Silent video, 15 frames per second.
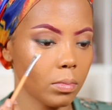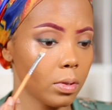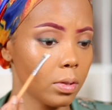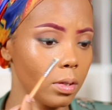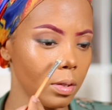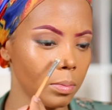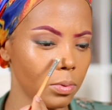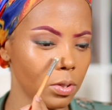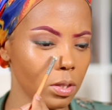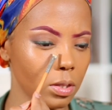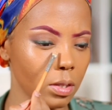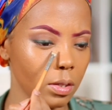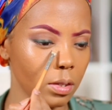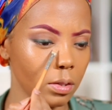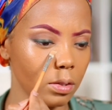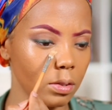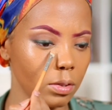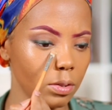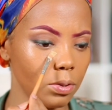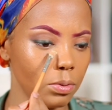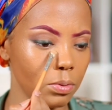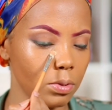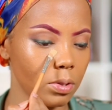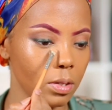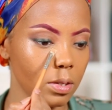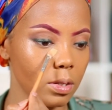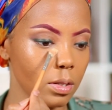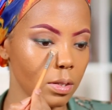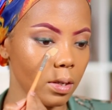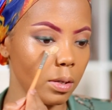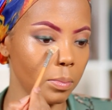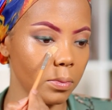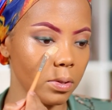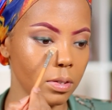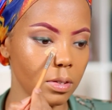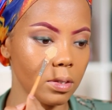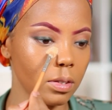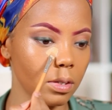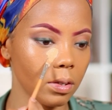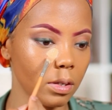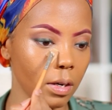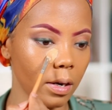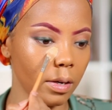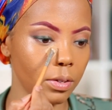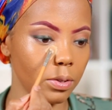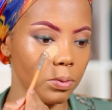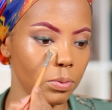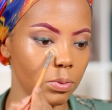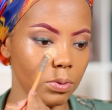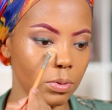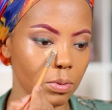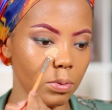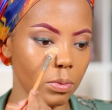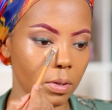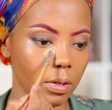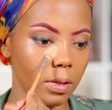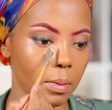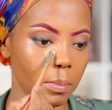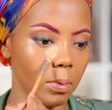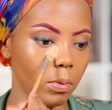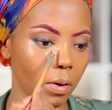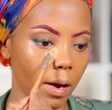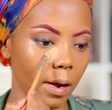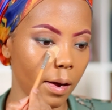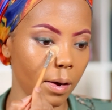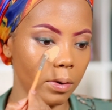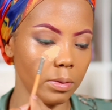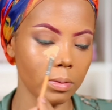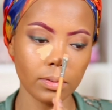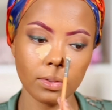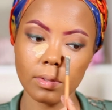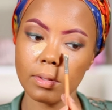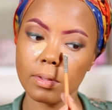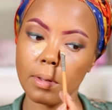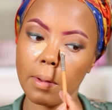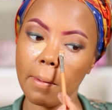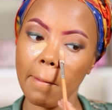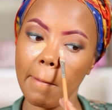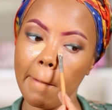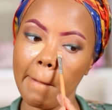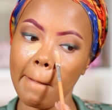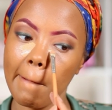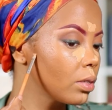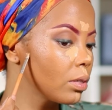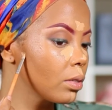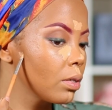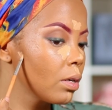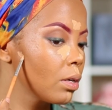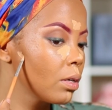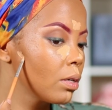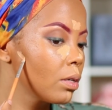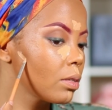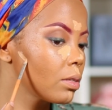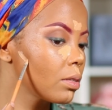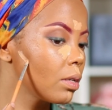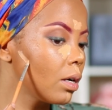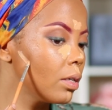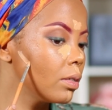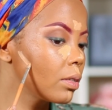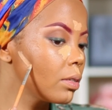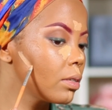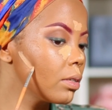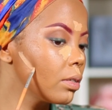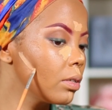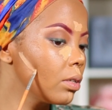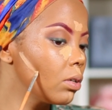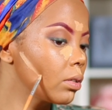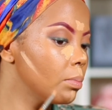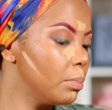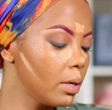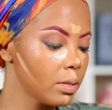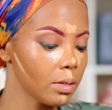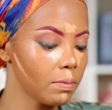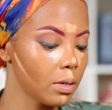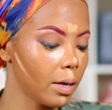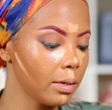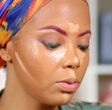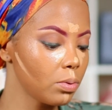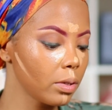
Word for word: And then I'm just gonna use the same concealer I used on the brows. And I blend until it's just right.